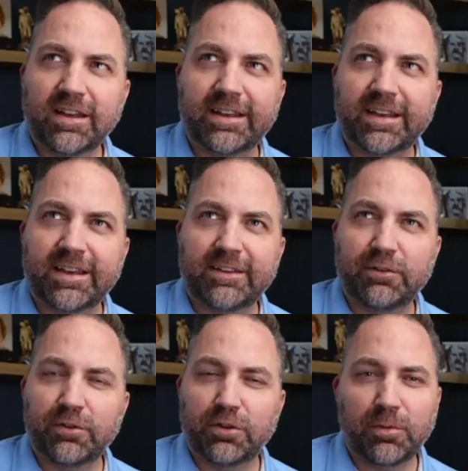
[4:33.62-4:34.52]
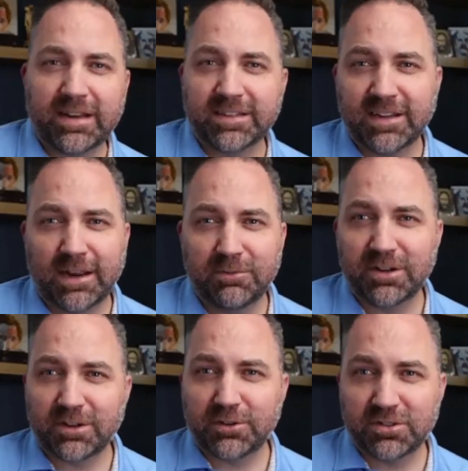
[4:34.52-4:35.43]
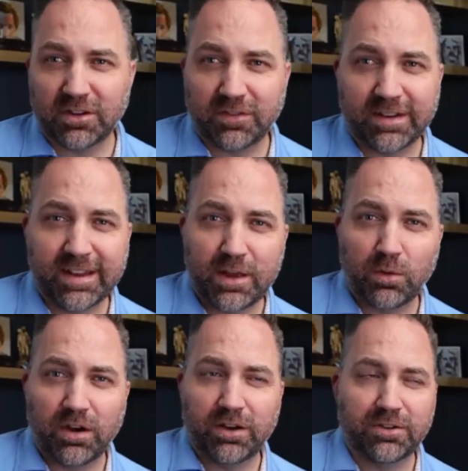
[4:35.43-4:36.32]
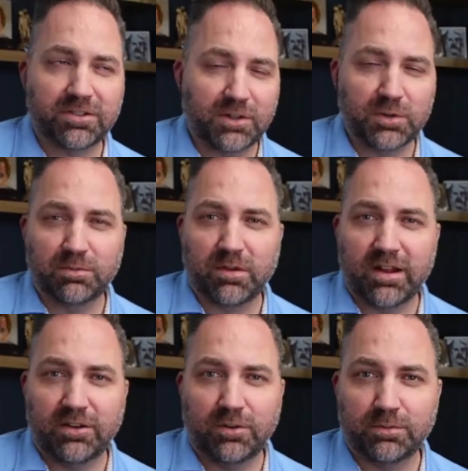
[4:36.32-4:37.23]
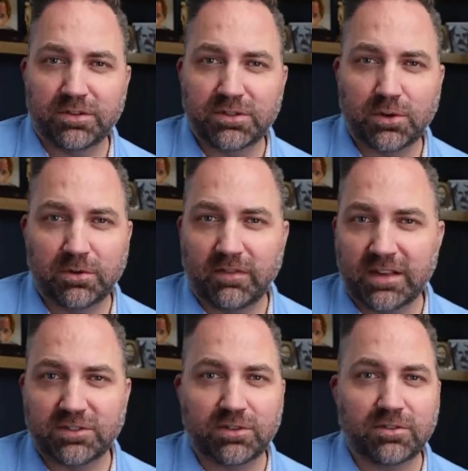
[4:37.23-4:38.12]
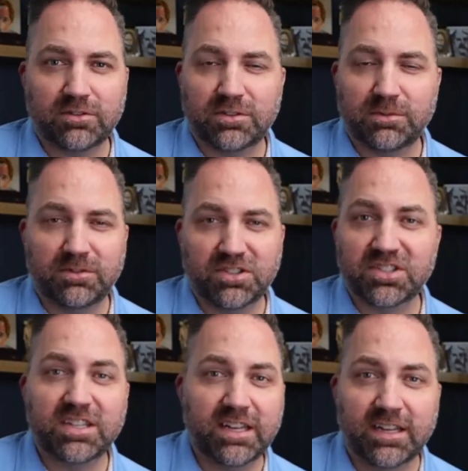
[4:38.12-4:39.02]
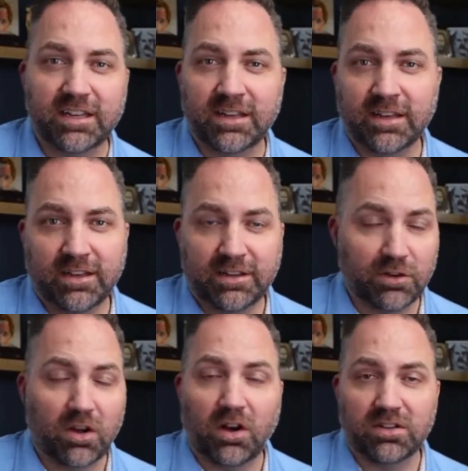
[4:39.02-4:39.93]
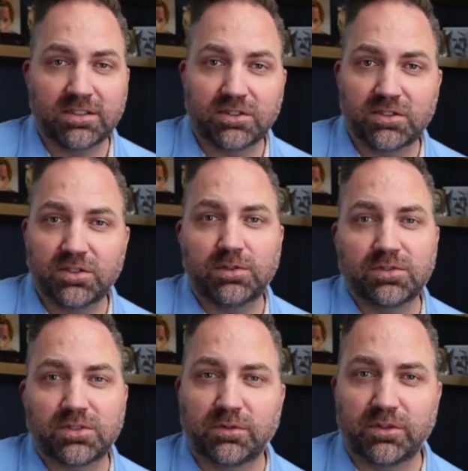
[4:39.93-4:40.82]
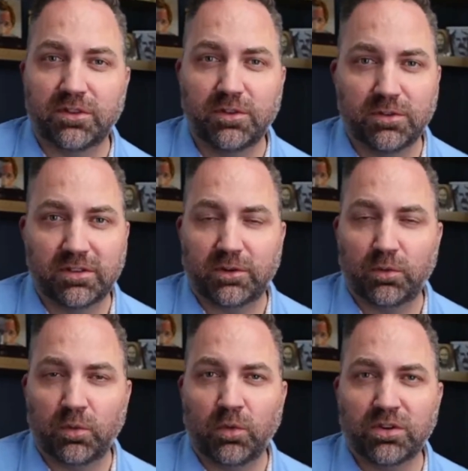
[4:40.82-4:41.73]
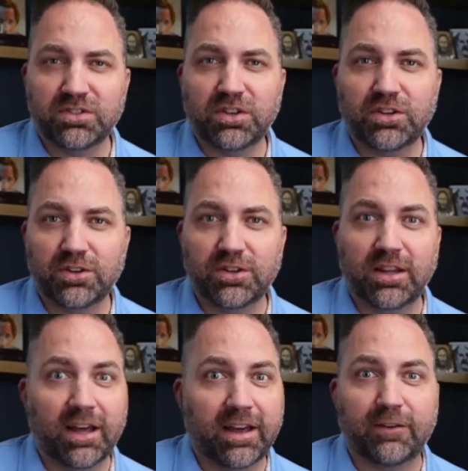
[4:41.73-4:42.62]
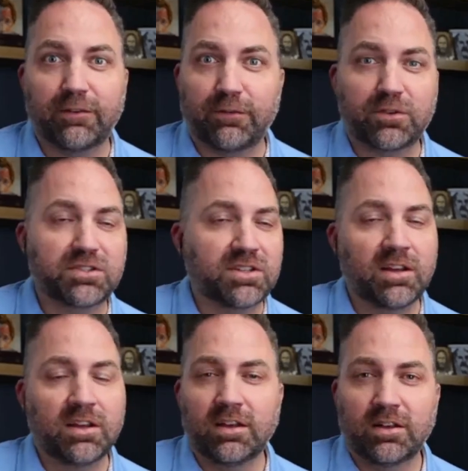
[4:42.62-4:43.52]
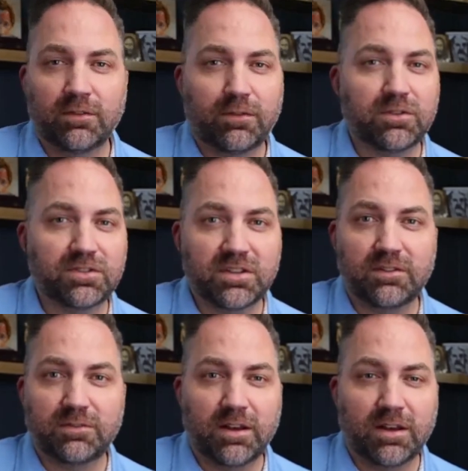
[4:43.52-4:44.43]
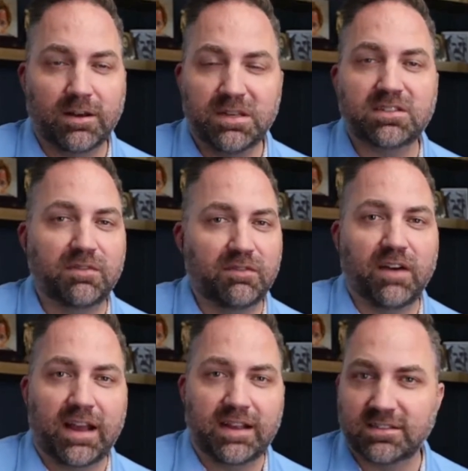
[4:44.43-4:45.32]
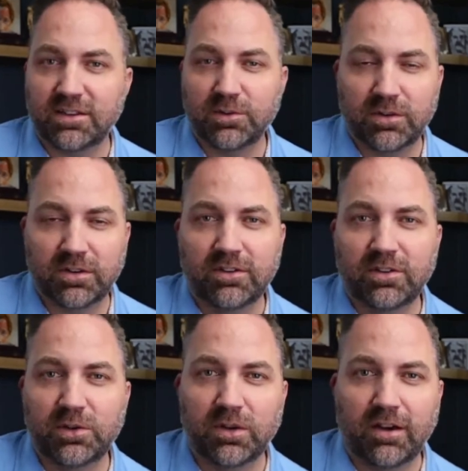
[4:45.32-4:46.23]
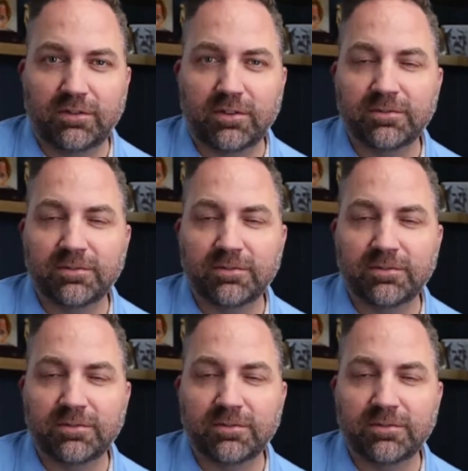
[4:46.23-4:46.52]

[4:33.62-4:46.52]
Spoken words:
if you were to go back in time and talk to yourself on day one, or talk to a brand new priest quorum advisor, or someone just getting called in to serve with the youth, where's a good first piece of advice that you would offer?